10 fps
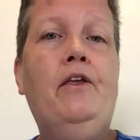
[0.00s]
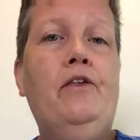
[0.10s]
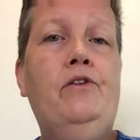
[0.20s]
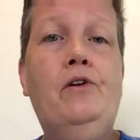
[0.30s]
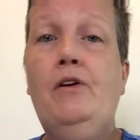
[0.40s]

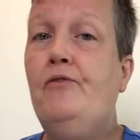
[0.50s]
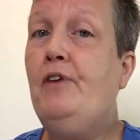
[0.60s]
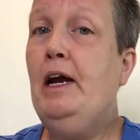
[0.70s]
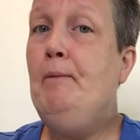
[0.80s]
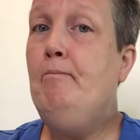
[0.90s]
you can
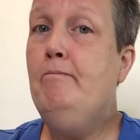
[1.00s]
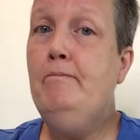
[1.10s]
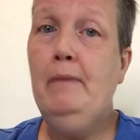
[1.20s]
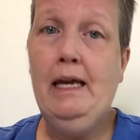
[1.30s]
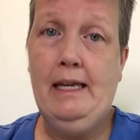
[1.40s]

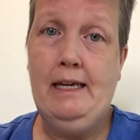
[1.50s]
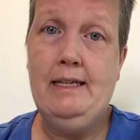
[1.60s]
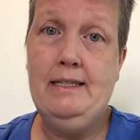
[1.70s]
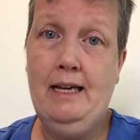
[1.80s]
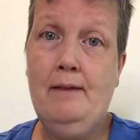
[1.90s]
find many
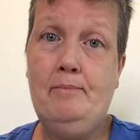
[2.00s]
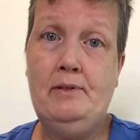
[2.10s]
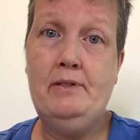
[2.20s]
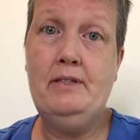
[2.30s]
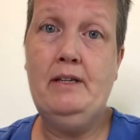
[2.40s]

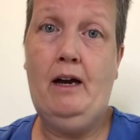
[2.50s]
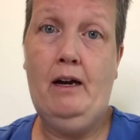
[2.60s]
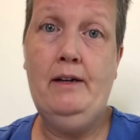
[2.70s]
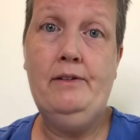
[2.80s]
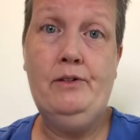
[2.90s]
examples
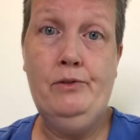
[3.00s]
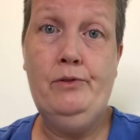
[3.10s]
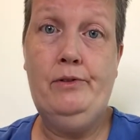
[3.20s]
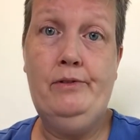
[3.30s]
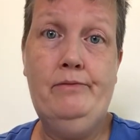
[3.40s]
on
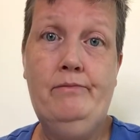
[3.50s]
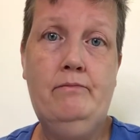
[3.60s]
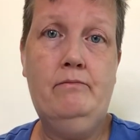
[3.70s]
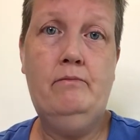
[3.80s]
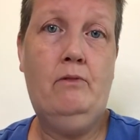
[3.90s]
Google
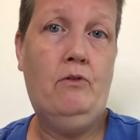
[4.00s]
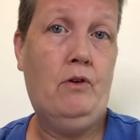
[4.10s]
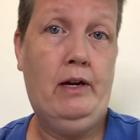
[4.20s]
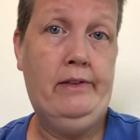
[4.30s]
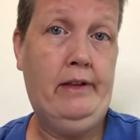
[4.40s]
or
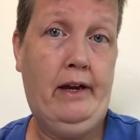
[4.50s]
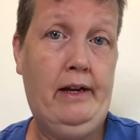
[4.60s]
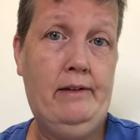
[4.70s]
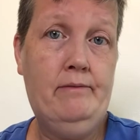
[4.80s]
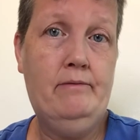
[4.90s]

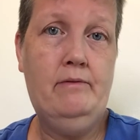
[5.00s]
online.